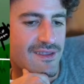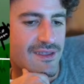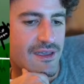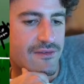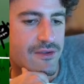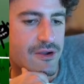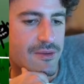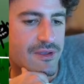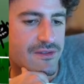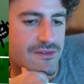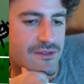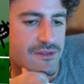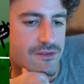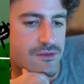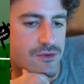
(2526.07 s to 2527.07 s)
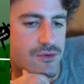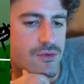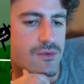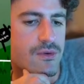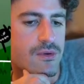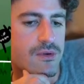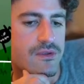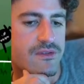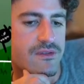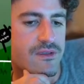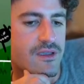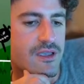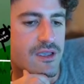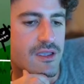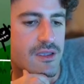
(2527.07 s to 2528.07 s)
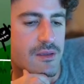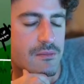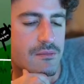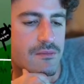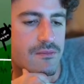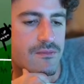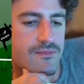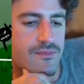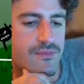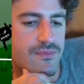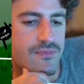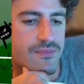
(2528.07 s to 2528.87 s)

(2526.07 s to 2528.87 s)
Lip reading: Have you heard about the Doors game?